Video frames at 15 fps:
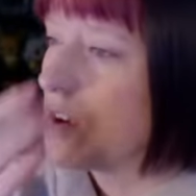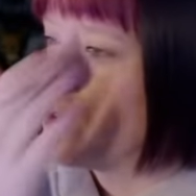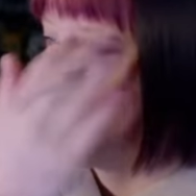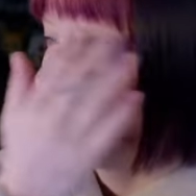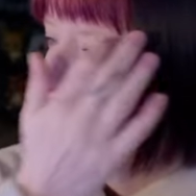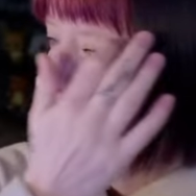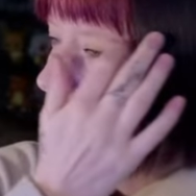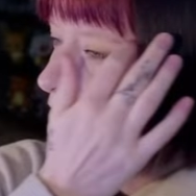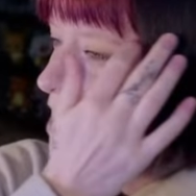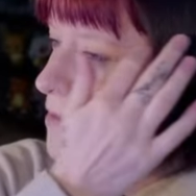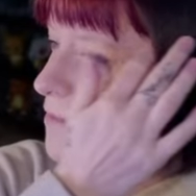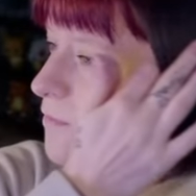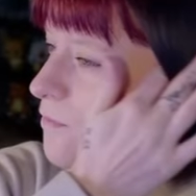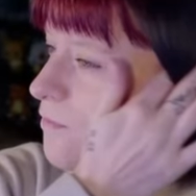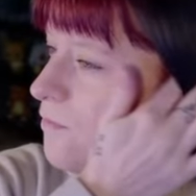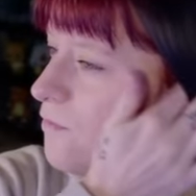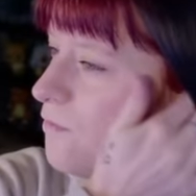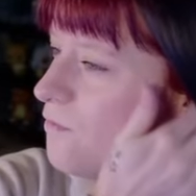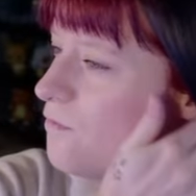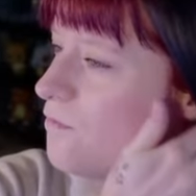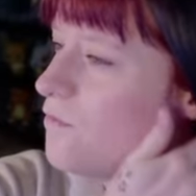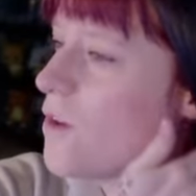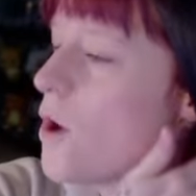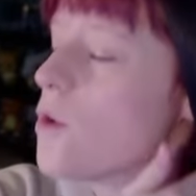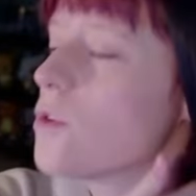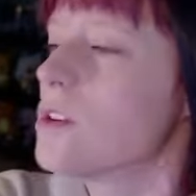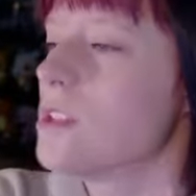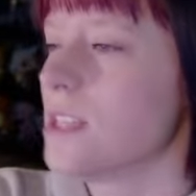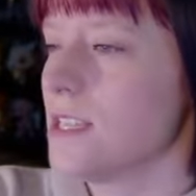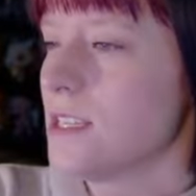was main
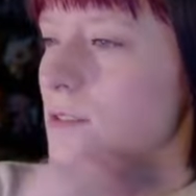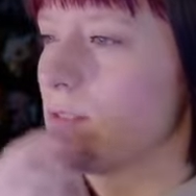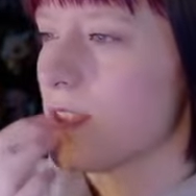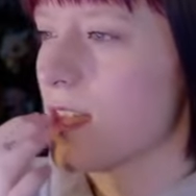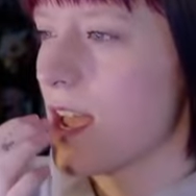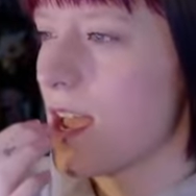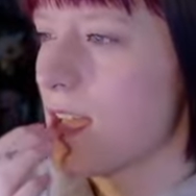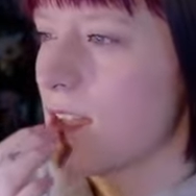vocalist for that.